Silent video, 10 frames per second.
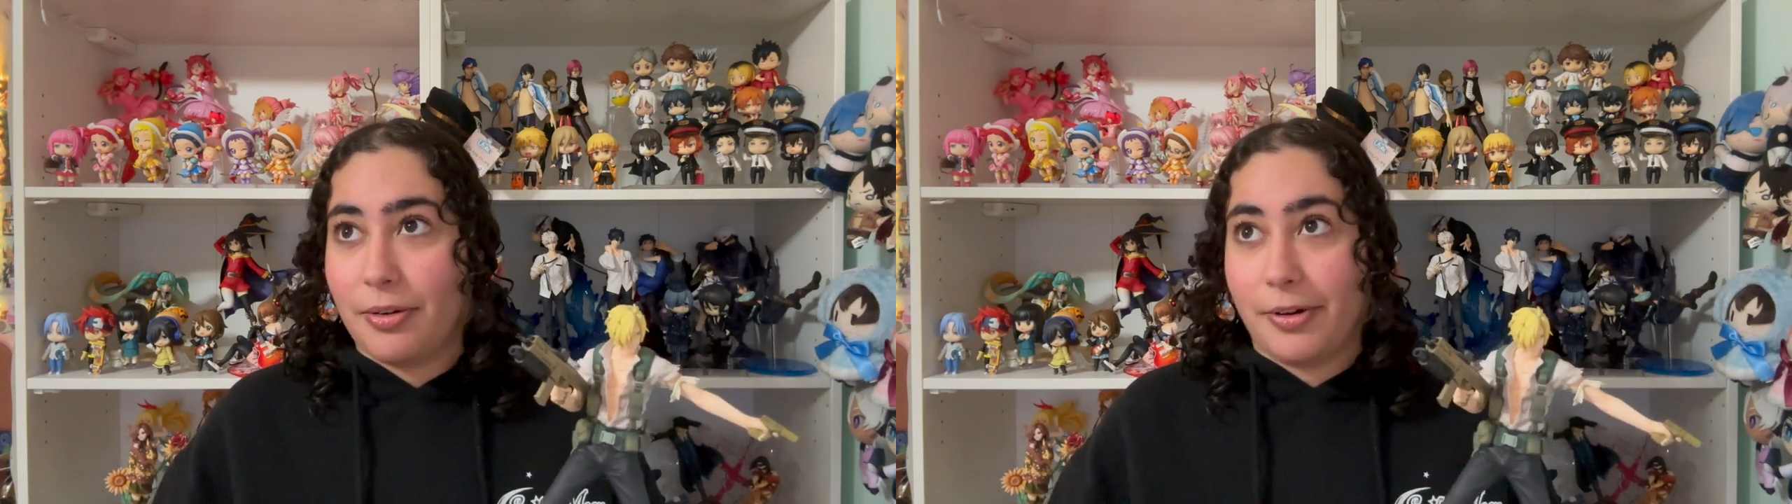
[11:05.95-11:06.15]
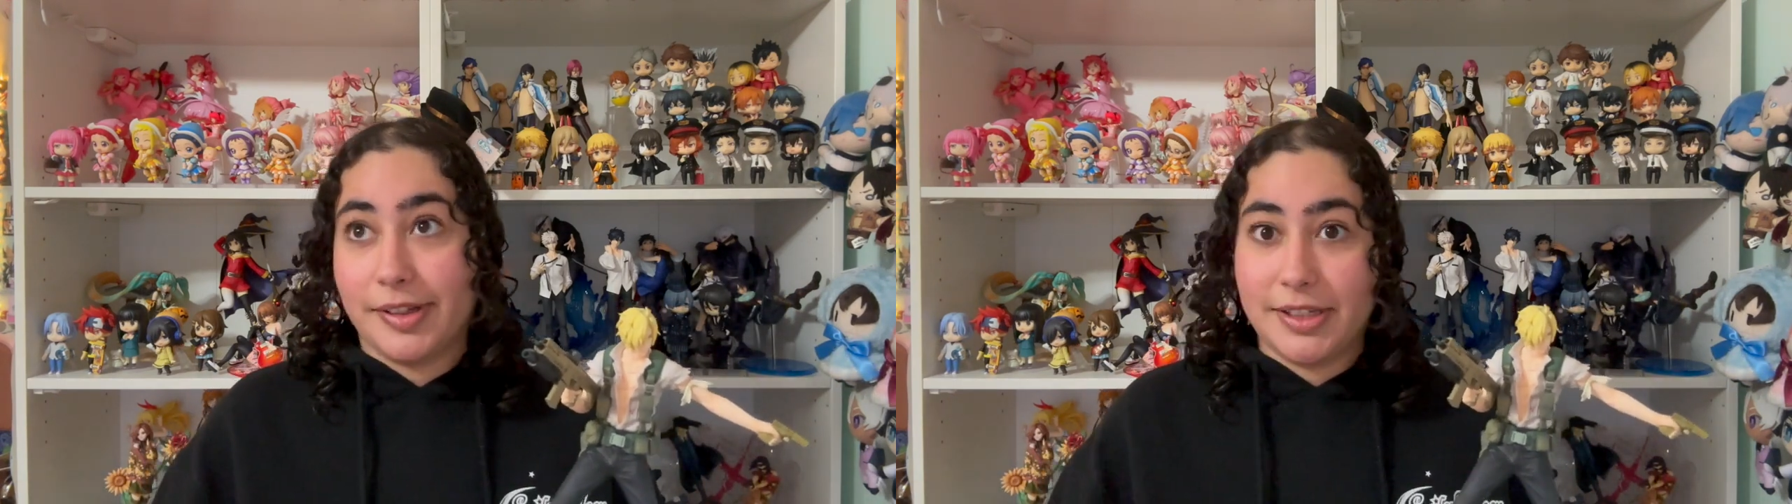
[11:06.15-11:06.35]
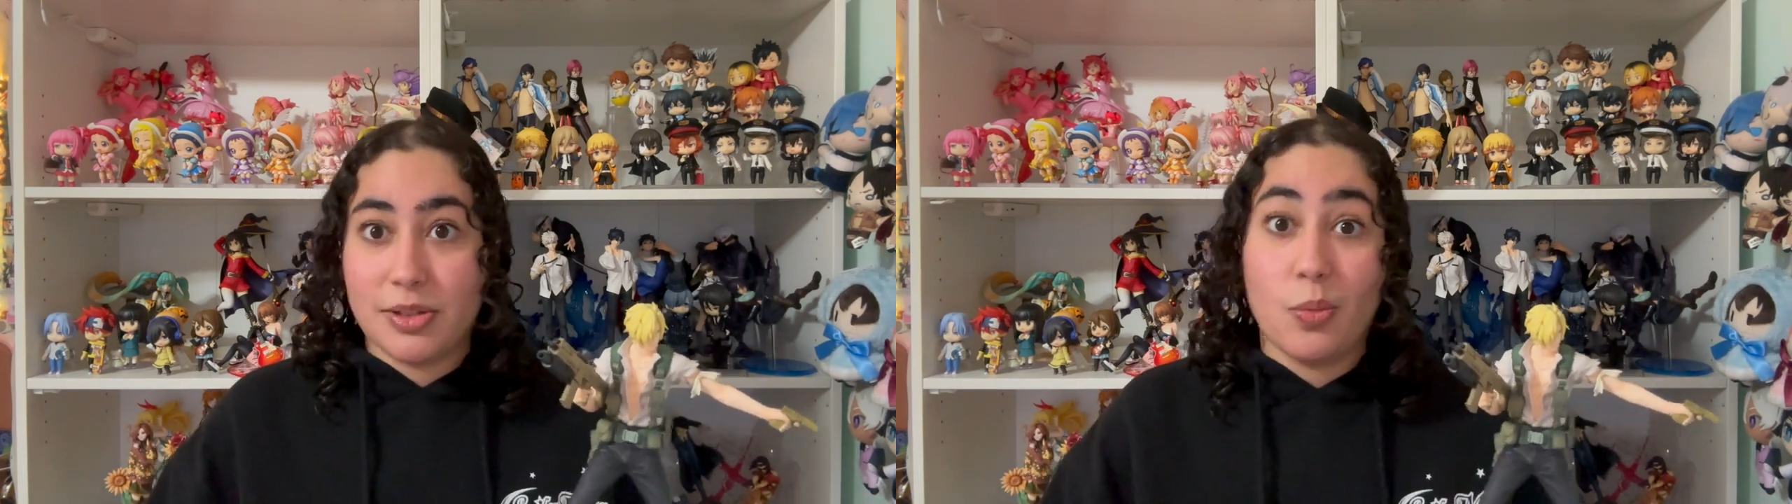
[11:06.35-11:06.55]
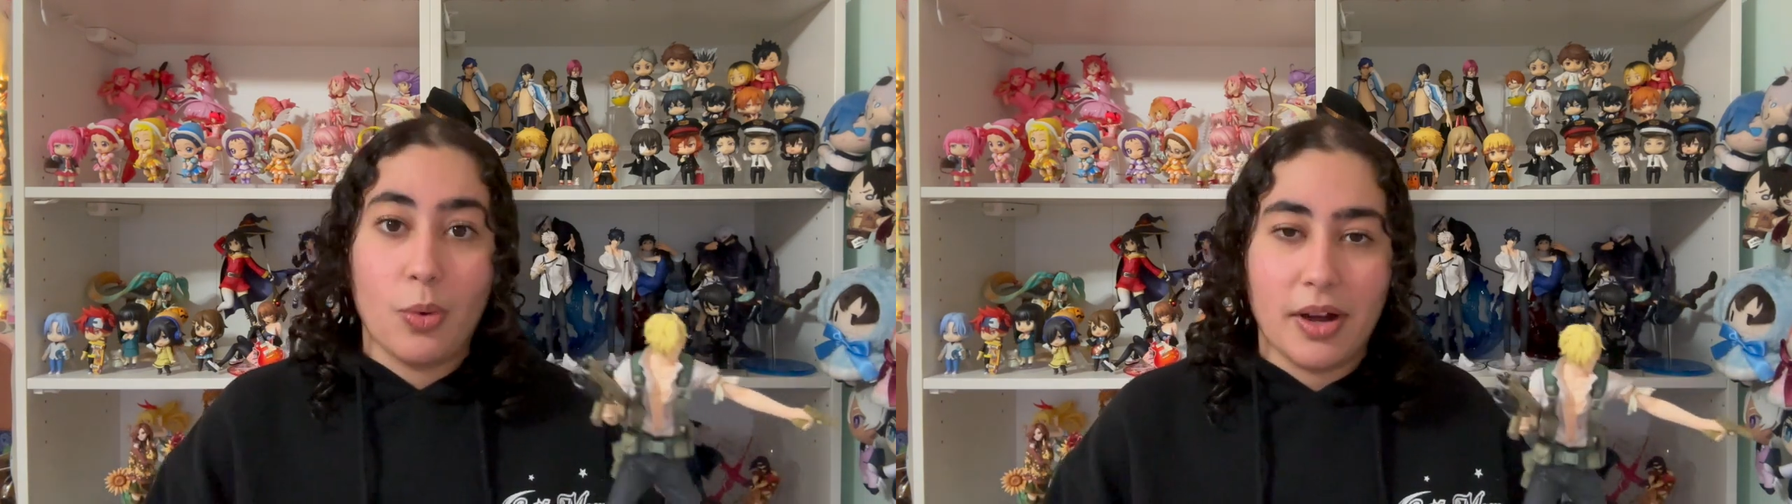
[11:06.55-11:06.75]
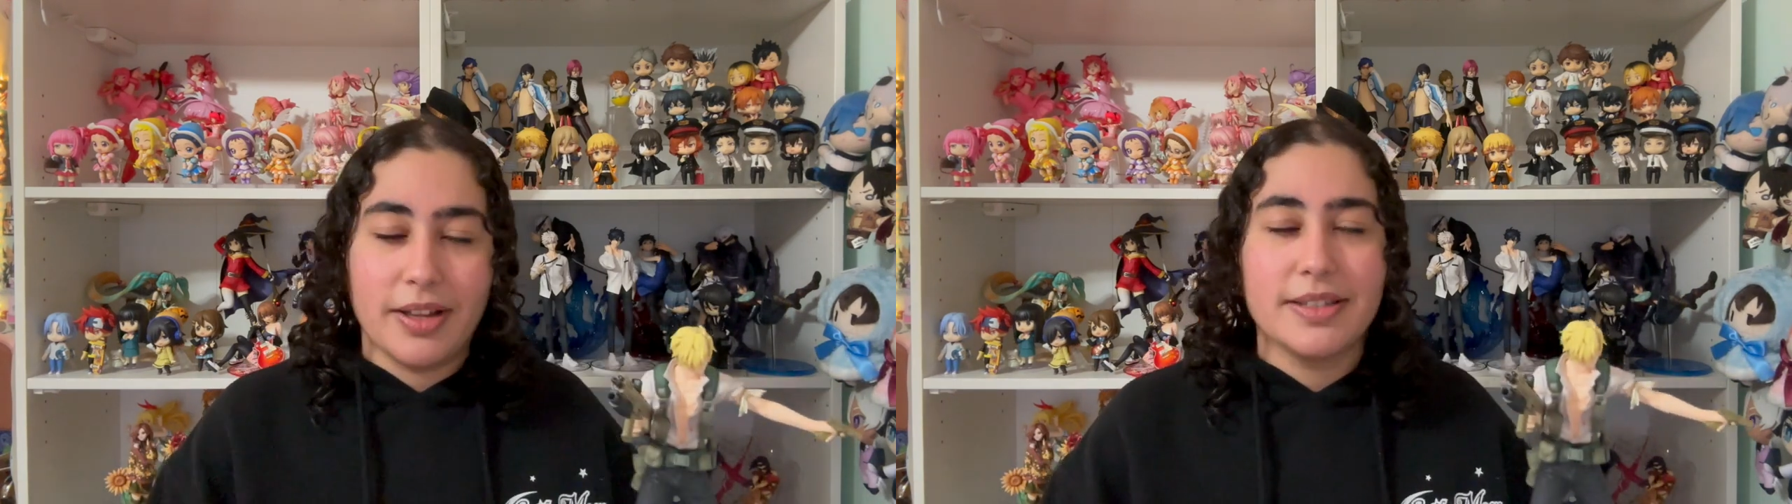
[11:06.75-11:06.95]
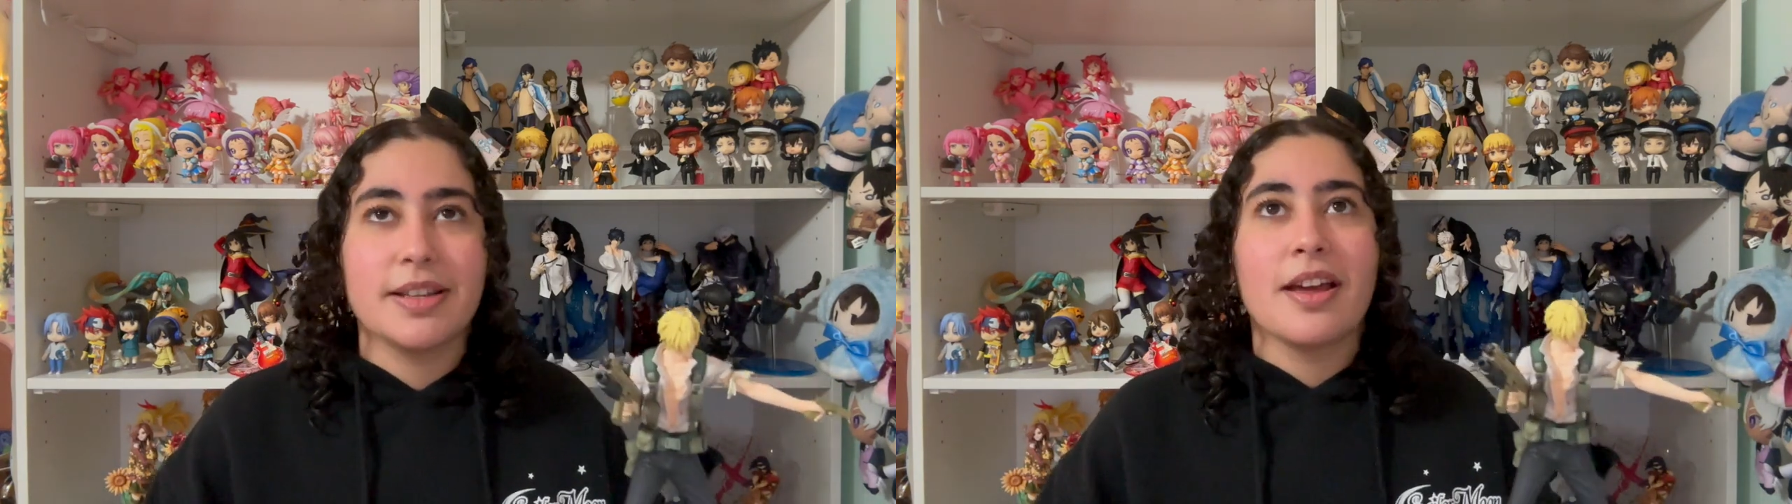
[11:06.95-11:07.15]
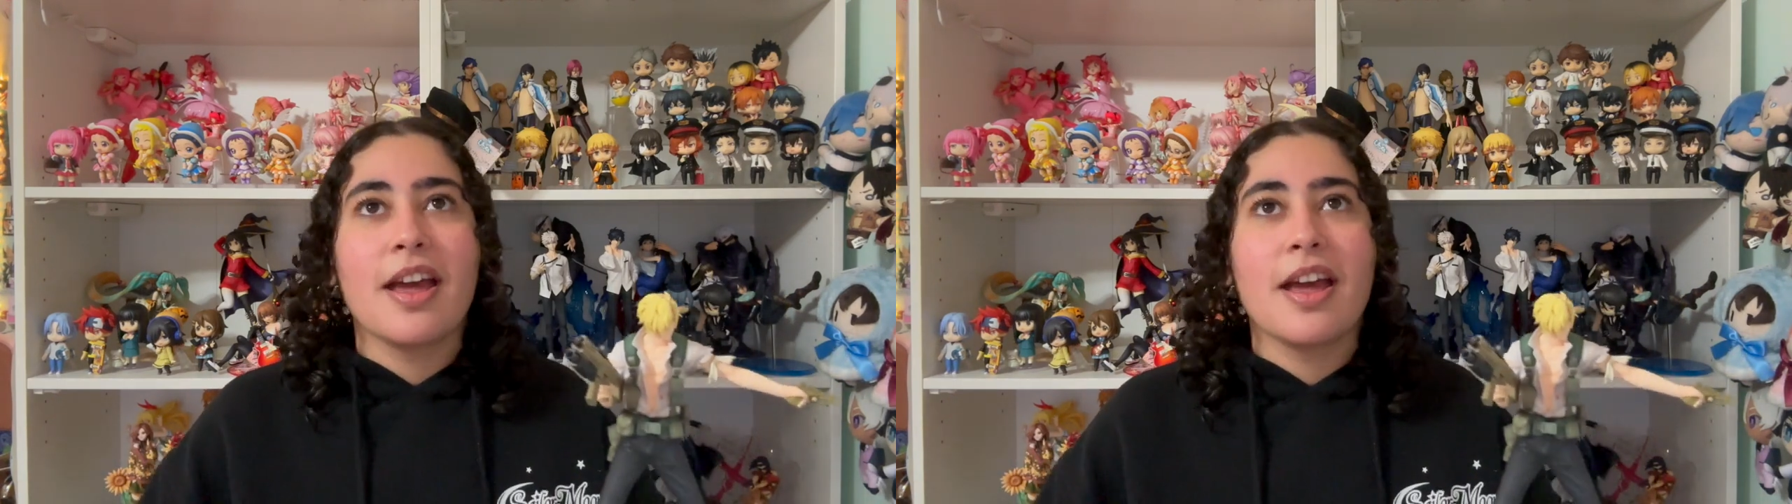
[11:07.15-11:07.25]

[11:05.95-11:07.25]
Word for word: or at least was.